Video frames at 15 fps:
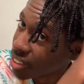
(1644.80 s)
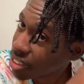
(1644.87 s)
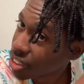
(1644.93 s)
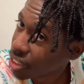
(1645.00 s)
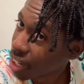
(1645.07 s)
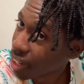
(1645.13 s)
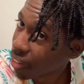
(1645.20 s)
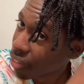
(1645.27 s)

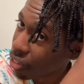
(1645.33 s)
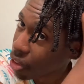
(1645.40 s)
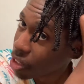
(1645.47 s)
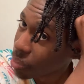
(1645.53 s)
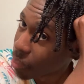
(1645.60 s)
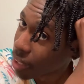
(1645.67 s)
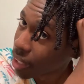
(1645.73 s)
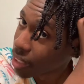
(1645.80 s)
Try and
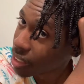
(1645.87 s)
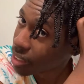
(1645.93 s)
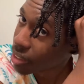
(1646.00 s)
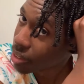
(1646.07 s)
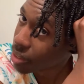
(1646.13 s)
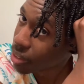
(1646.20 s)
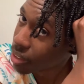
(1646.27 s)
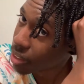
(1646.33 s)
force my eyes
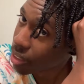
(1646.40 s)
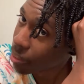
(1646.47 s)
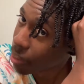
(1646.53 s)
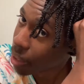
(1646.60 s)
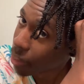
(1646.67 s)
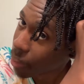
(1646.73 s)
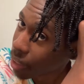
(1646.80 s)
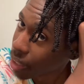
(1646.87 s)
to do it. And
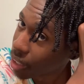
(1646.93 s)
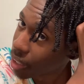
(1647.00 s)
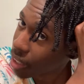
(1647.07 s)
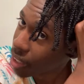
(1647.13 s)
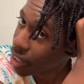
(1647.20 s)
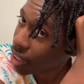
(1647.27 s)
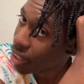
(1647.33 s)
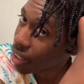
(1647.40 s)
by the way,
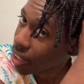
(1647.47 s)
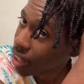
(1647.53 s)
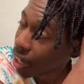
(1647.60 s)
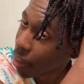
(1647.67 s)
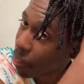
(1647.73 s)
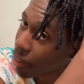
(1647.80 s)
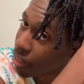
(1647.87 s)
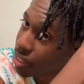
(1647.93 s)

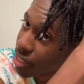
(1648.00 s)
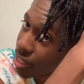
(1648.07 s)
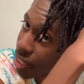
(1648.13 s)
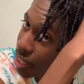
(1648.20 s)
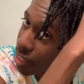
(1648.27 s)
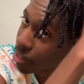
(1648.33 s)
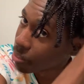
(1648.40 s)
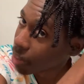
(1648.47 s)
I'm
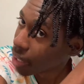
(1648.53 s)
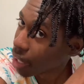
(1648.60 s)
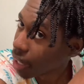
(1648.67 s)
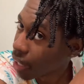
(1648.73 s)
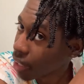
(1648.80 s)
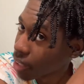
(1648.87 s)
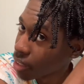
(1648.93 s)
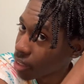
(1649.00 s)
exercising my
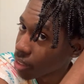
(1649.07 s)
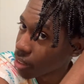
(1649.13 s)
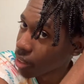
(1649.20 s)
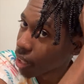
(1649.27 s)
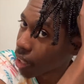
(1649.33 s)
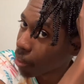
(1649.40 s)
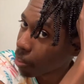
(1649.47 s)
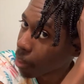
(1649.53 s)
eyes so
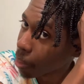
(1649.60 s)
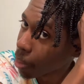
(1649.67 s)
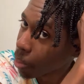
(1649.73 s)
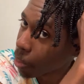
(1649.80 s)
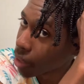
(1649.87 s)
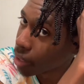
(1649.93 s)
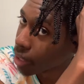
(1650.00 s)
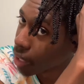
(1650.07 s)
that maybe
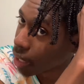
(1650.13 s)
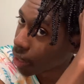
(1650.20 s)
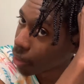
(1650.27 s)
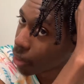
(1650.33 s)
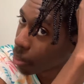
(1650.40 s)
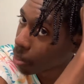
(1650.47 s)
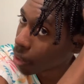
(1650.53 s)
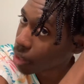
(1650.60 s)
one day I
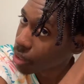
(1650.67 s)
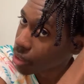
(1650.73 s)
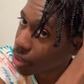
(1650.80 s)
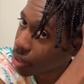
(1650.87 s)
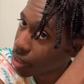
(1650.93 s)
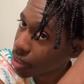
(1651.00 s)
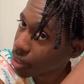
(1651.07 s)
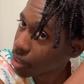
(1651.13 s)
grow
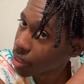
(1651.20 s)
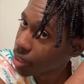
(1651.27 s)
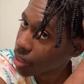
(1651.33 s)
muscles.